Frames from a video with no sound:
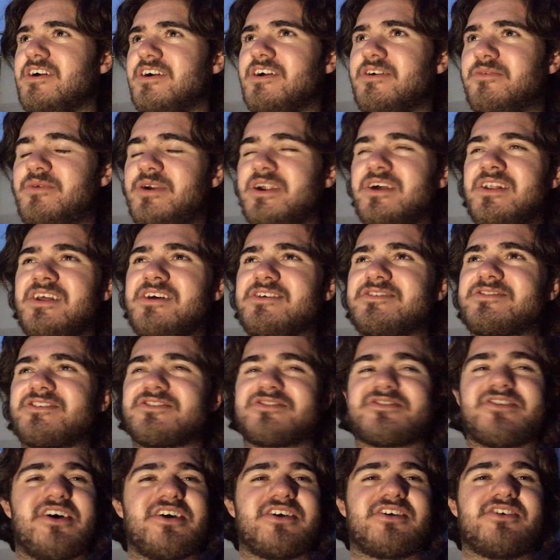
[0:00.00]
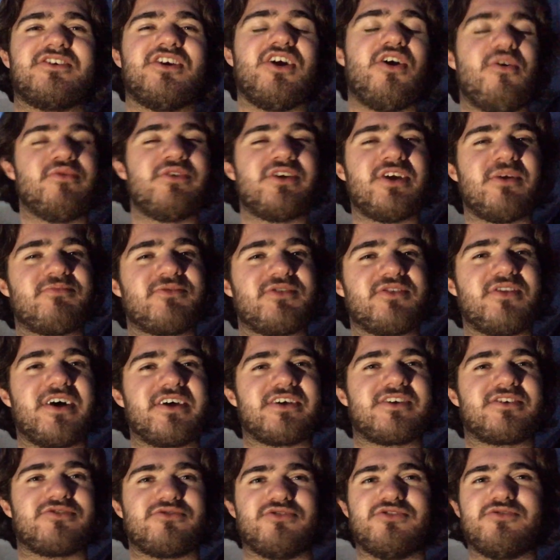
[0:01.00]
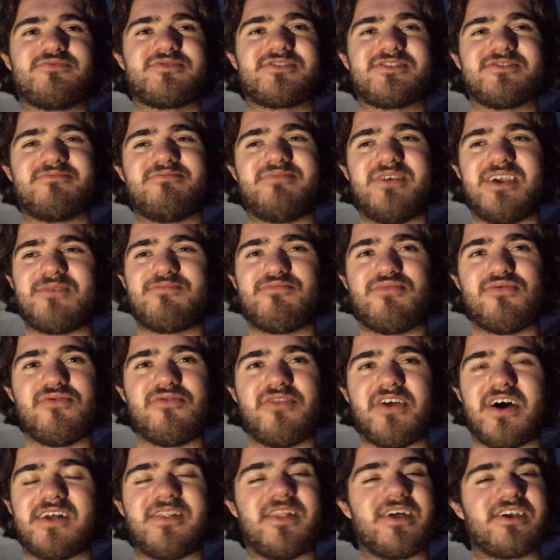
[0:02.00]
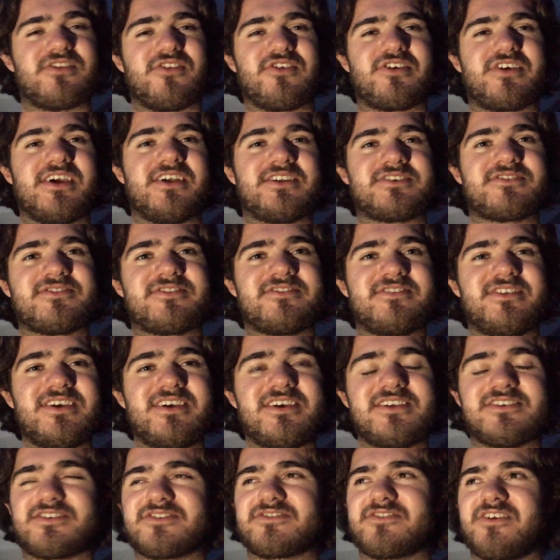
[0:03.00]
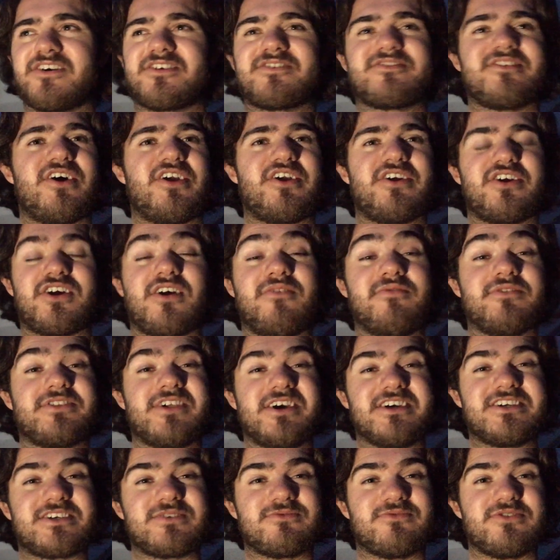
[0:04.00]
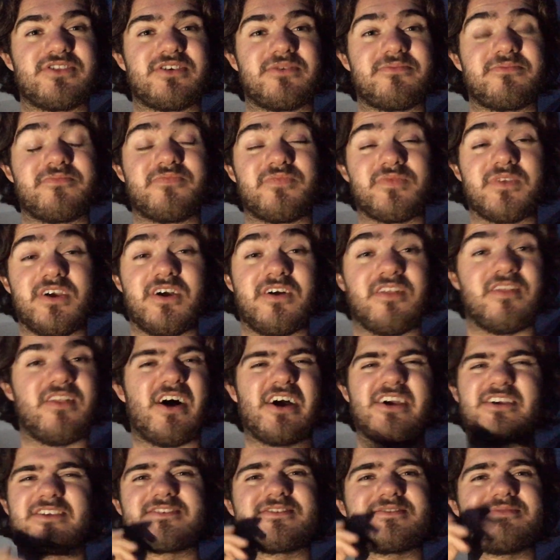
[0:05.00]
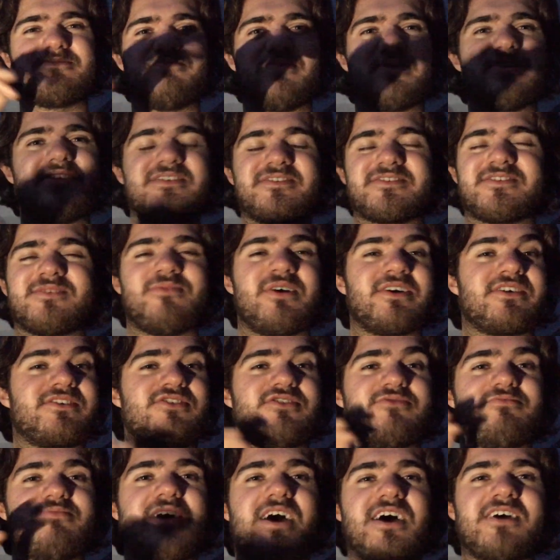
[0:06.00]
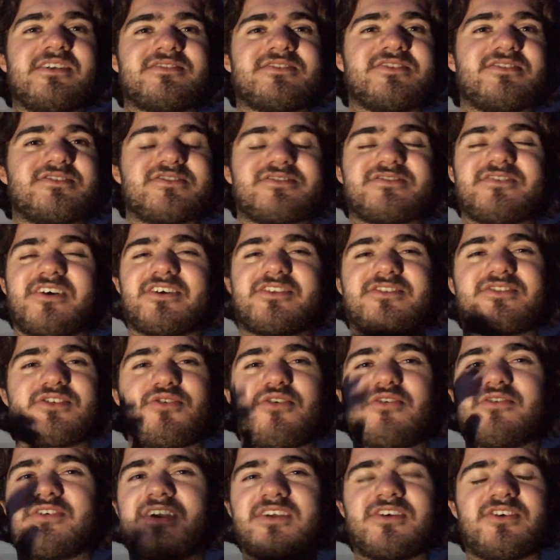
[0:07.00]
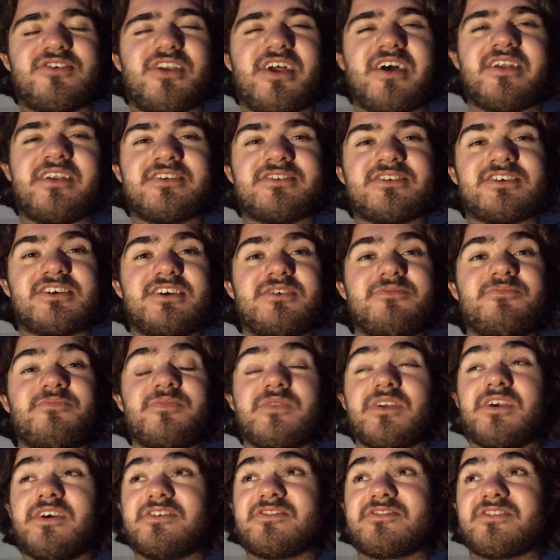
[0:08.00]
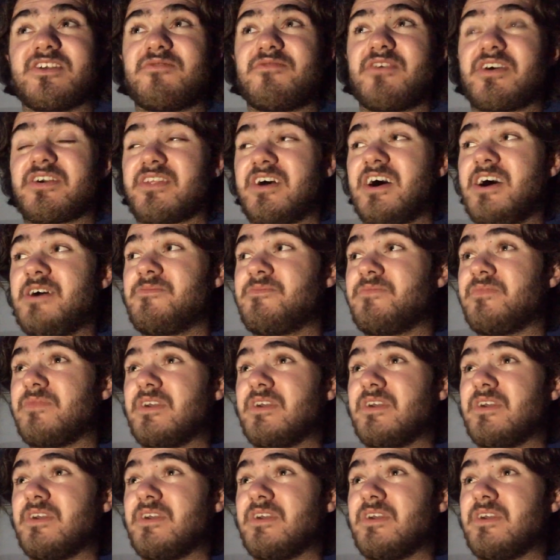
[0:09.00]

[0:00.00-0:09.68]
really it's just like going up to like groups of people that like look interesting and just like starting a conversation with them, like spitting some like good banter, just like throwing in good energy, stuff like that.